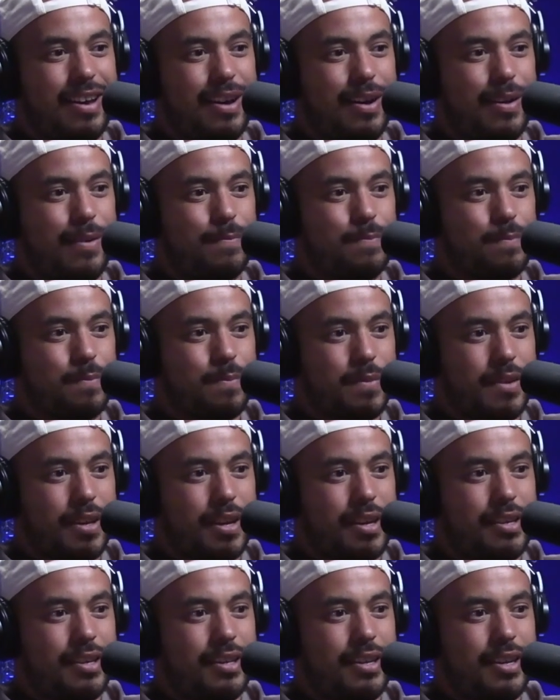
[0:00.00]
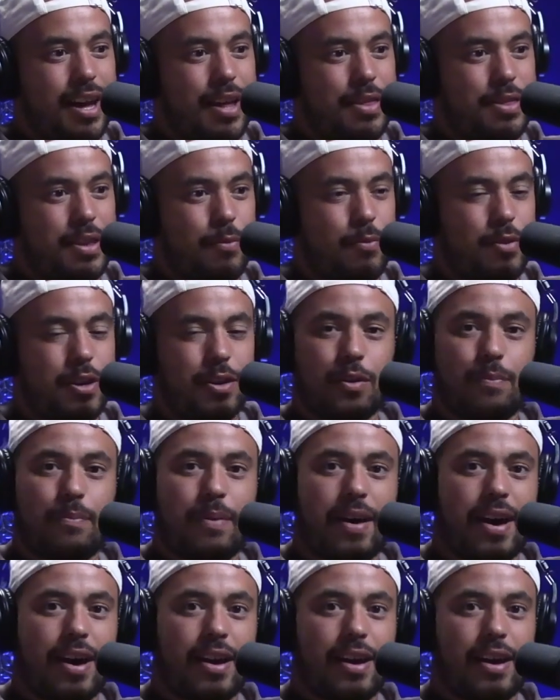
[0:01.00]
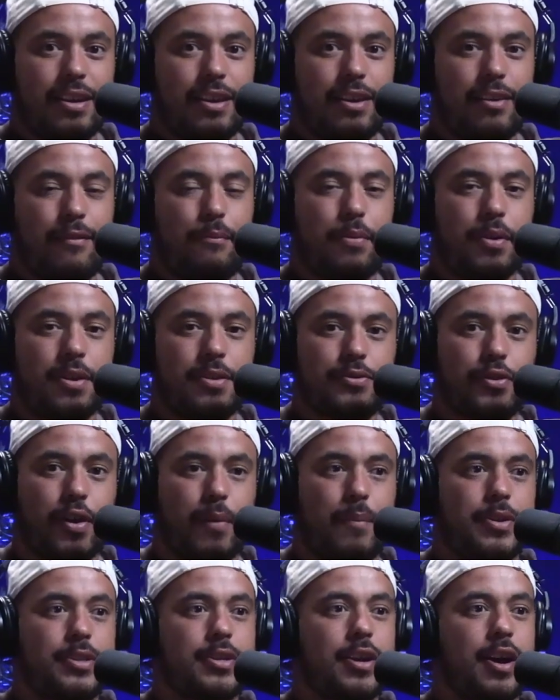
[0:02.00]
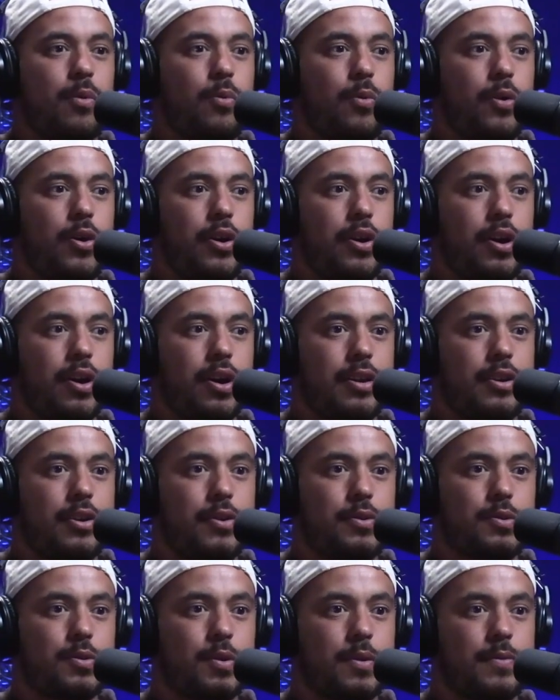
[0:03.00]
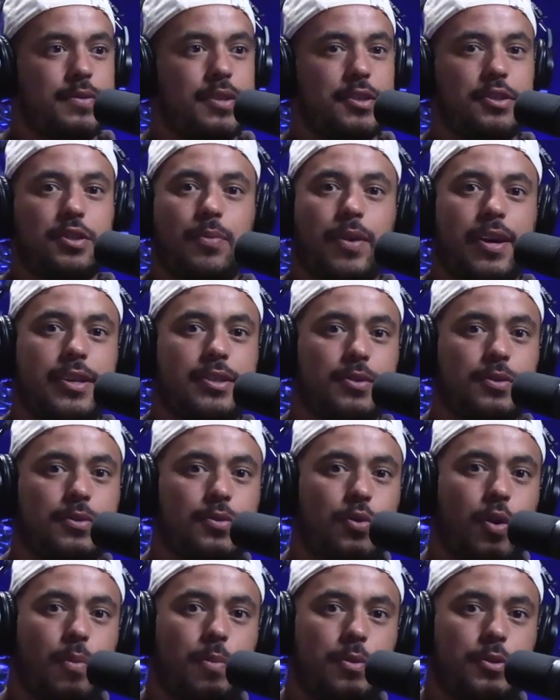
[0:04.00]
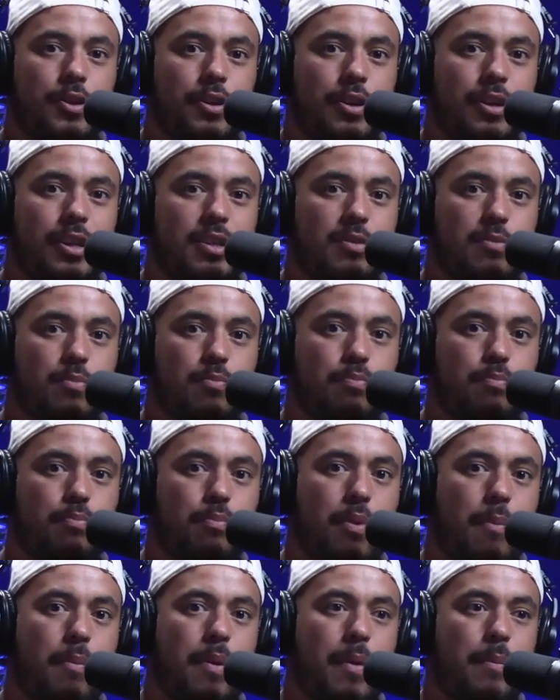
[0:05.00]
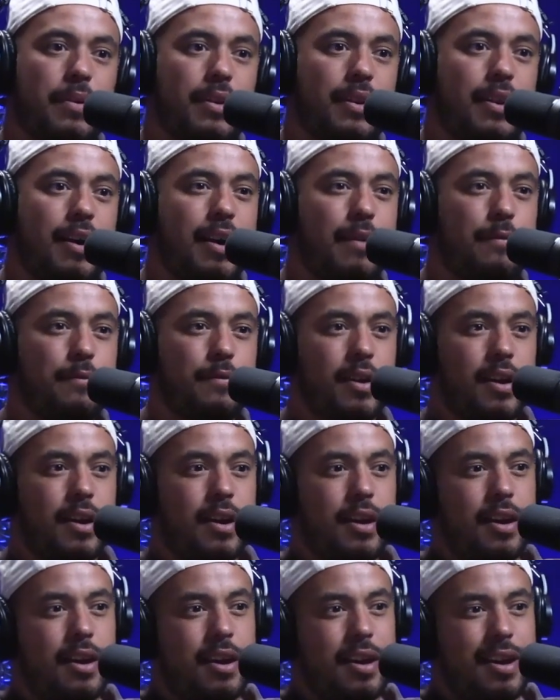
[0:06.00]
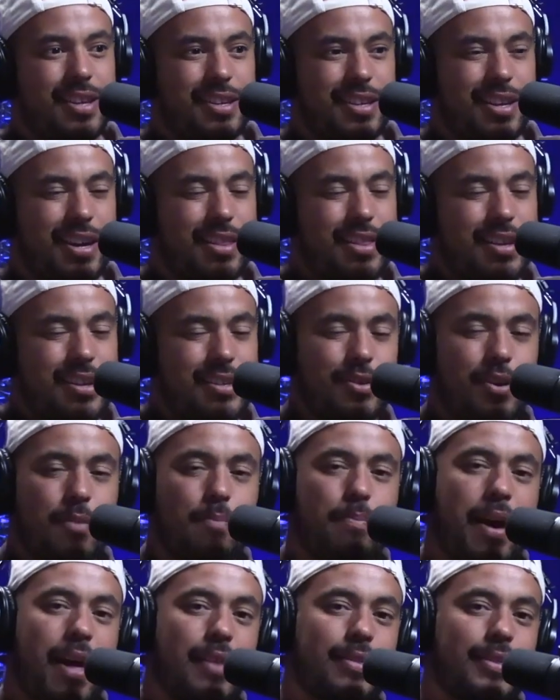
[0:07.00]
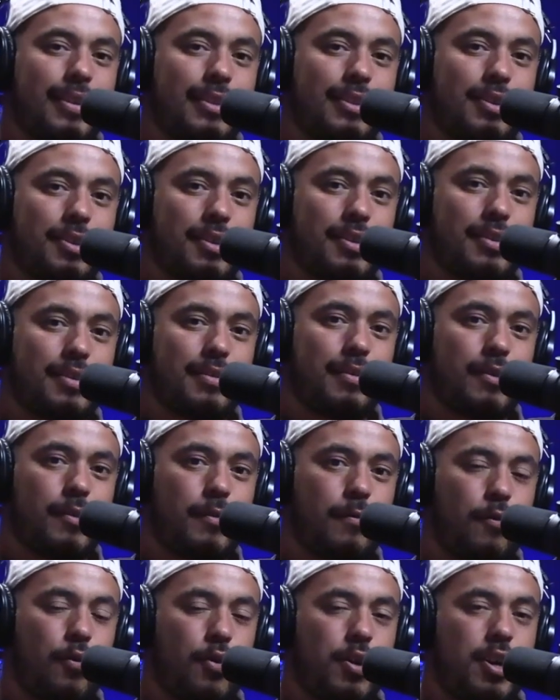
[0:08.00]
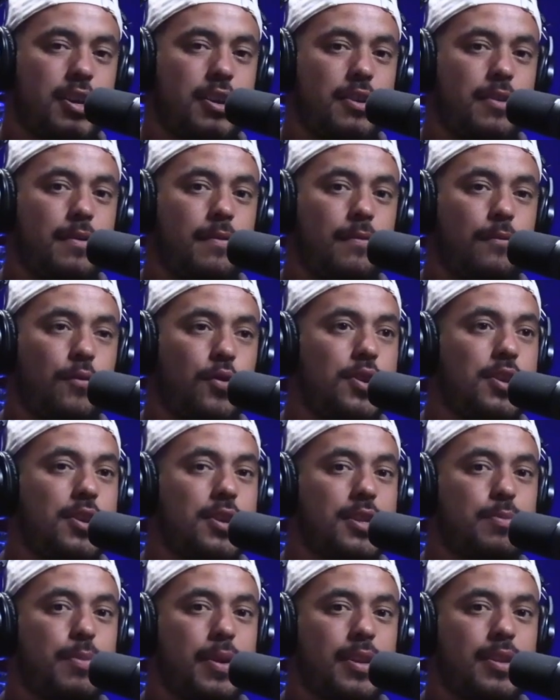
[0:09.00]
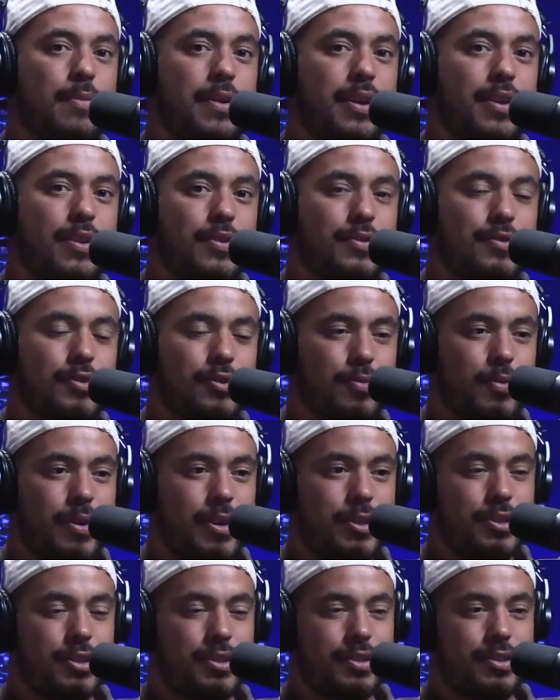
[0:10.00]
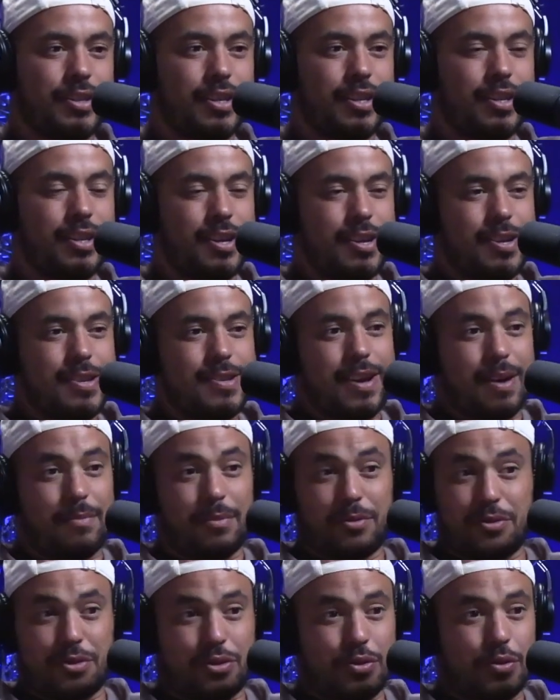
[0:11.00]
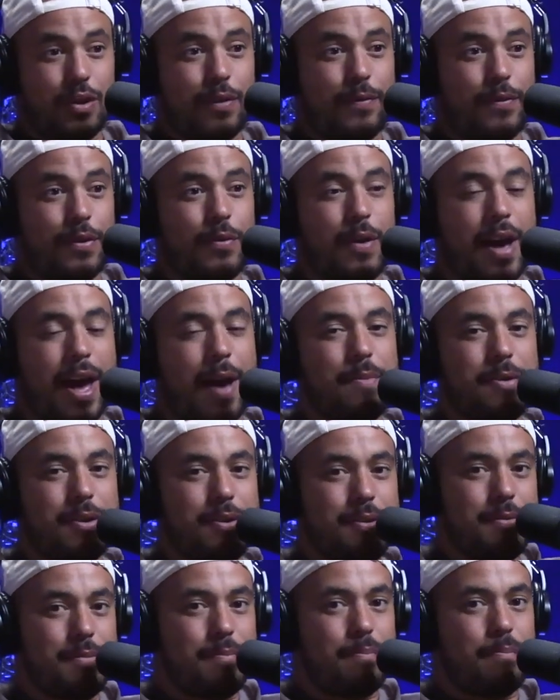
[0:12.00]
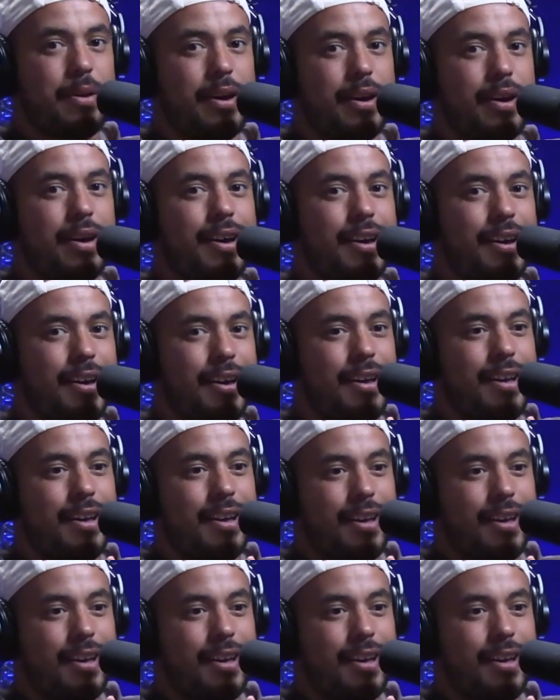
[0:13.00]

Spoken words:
I think when you look back and you've put in so much hard work and those sort of situations or opportunities pop up in life, I think it's not a bad thing for you to expect to be in those situations. And I'm not too sure if it'll happen, but